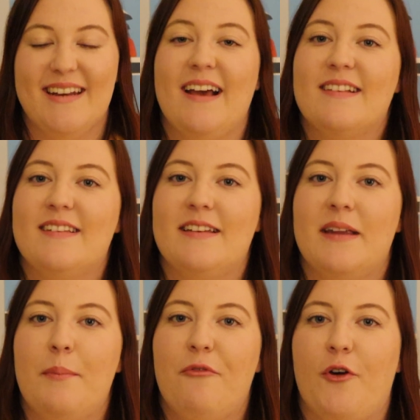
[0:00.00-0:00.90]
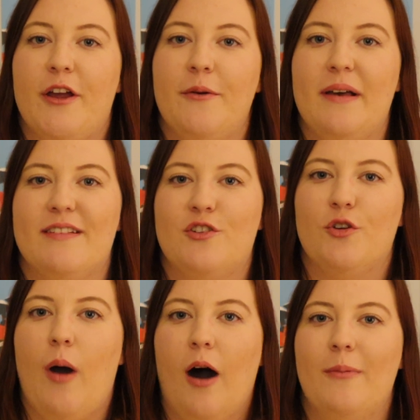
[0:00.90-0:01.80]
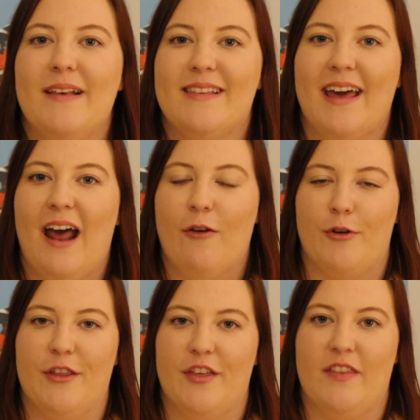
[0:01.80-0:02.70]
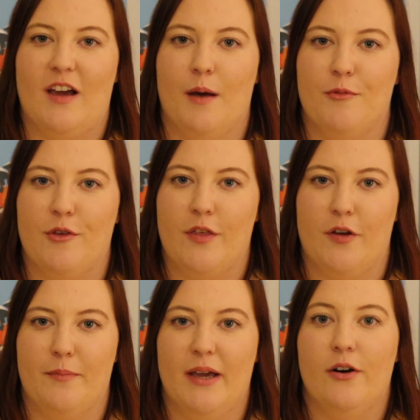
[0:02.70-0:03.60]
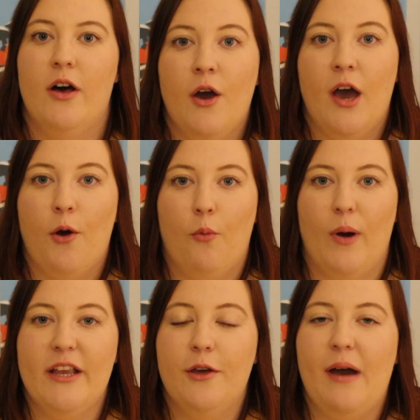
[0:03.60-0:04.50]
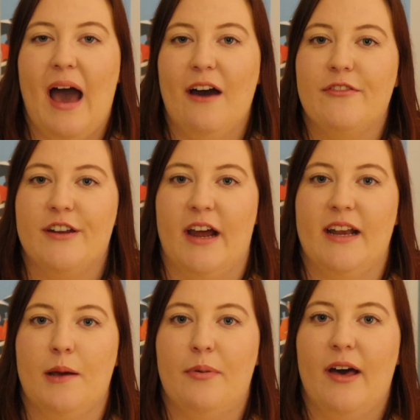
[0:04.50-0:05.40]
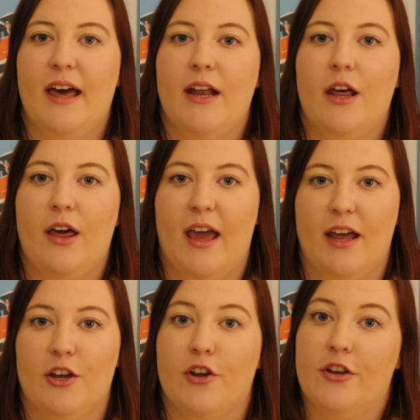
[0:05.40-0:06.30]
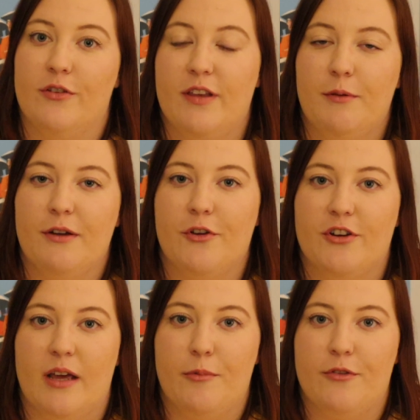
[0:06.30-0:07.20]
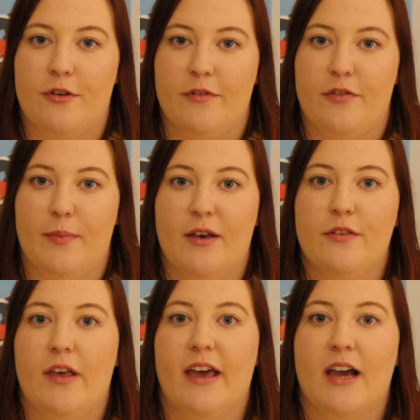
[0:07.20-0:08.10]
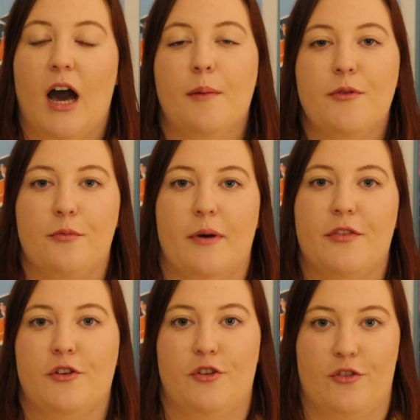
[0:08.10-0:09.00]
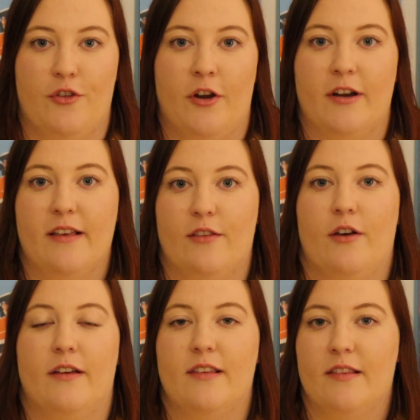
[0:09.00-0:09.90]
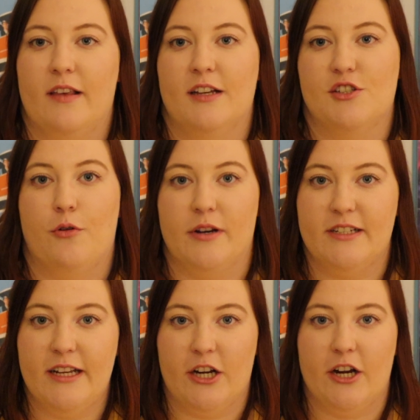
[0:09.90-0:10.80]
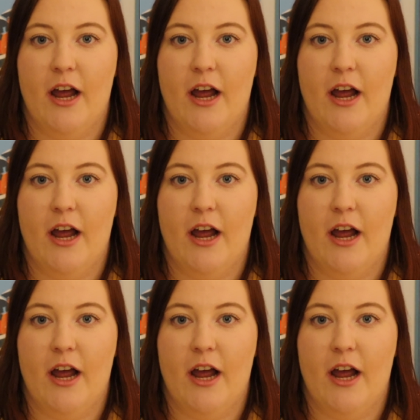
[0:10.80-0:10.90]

next tip for you is to always get everything that comes with your meal. When you have the dining plan and you're using one of your table service meals, it comes with dessert as long as it's lunch or dinner.